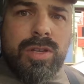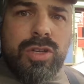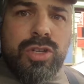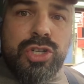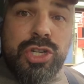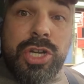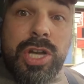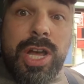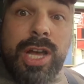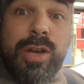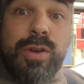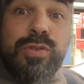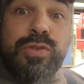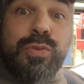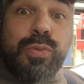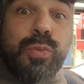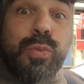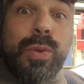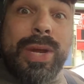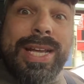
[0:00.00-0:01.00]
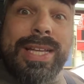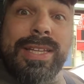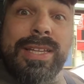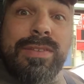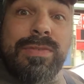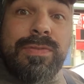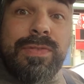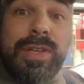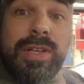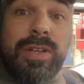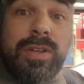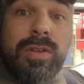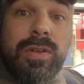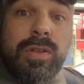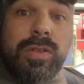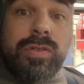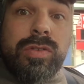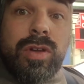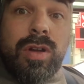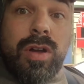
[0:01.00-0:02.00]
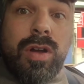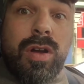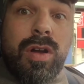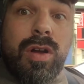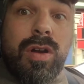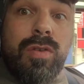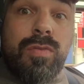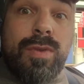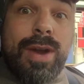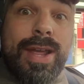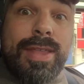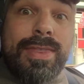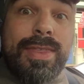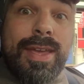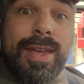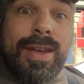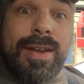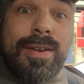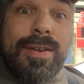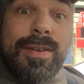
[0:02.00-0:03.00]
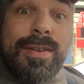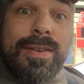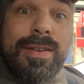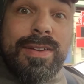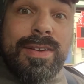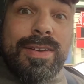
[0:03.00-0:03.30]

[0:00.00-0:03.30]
Chicago's Wrigley Field. Right there.